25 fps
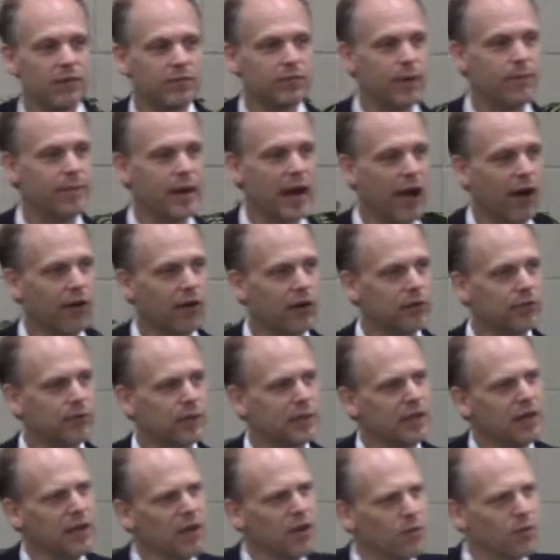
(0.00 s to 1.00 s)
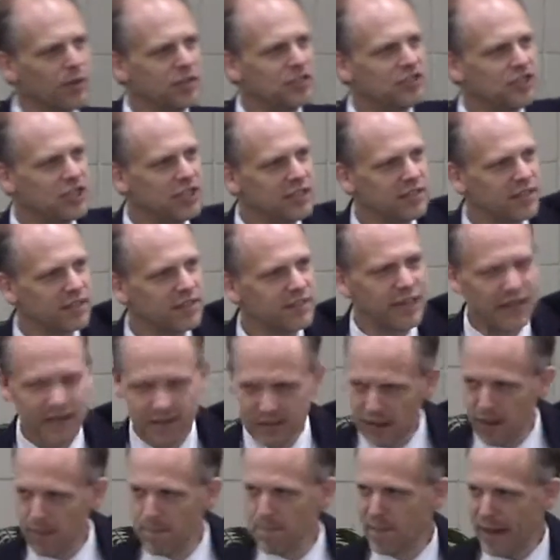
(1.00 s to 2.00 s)
Herod. When Jesus
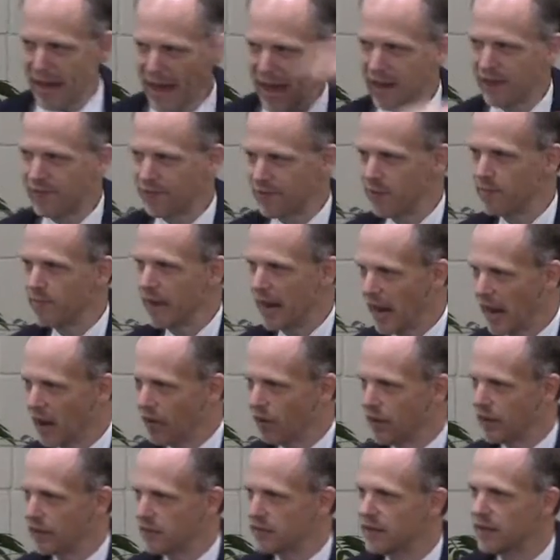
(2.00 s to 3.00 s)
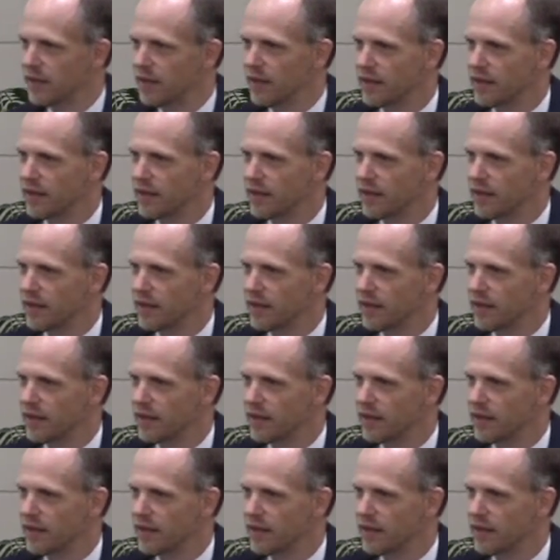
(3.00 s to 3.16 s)
had come back from Herod,